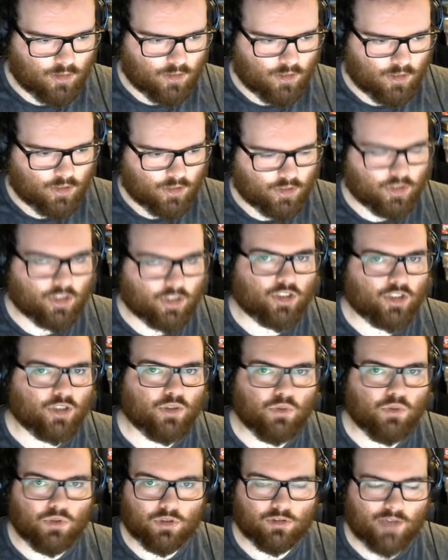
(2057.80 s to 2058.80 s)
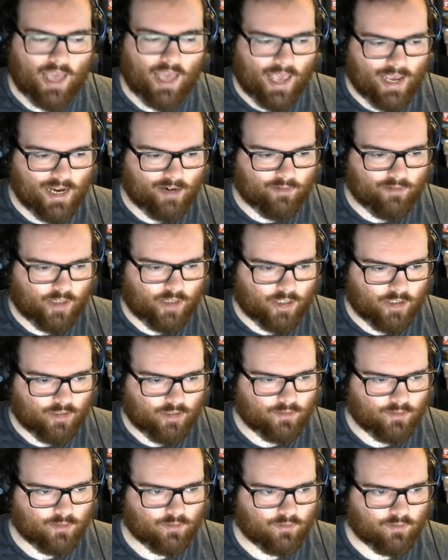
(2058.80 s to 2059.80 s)
so the total area,
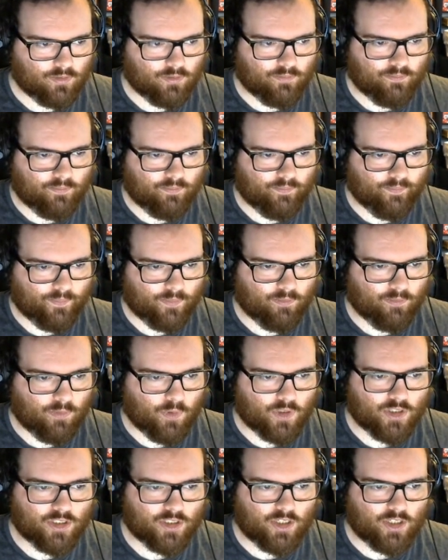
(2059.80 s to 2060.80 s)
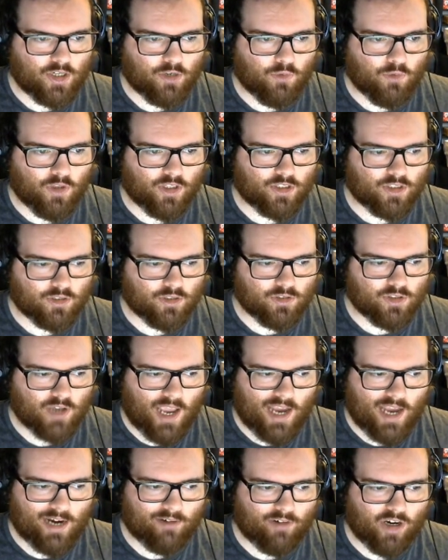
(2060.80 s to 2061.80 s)
we want to know what the total
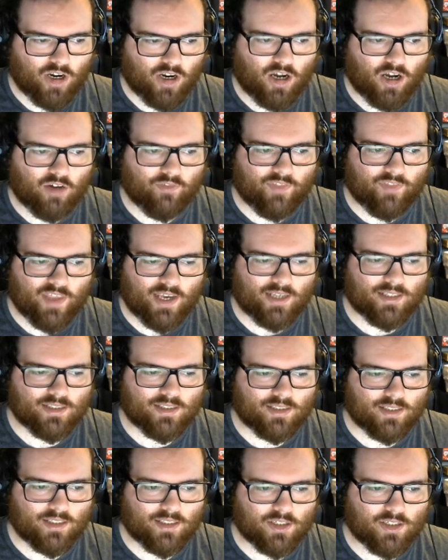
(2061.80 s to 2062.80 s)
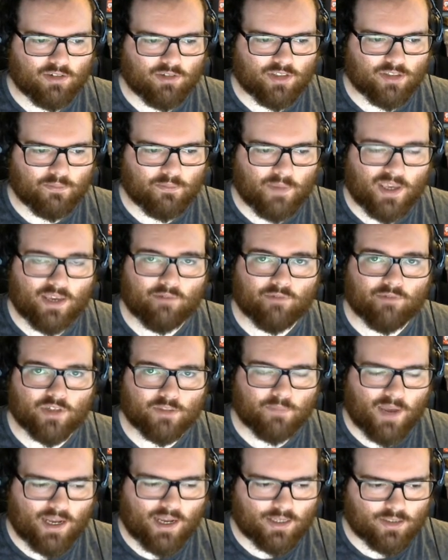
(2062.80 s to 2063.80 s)
area of this is going to be in
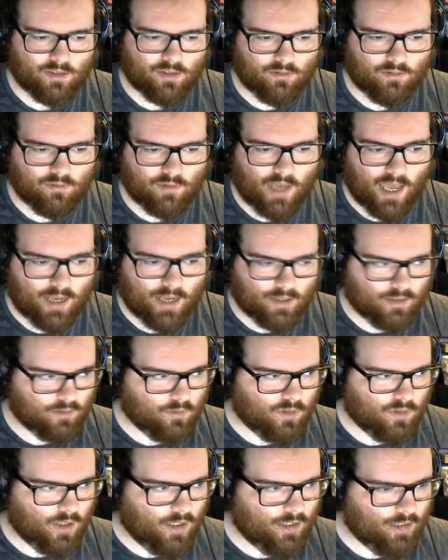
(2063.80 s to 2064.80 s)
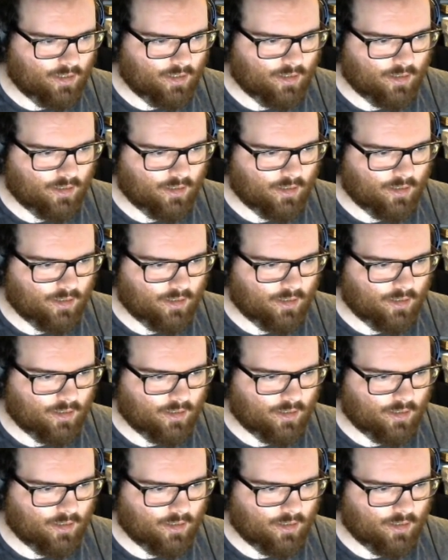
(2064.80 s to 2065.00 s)
respect to x and y.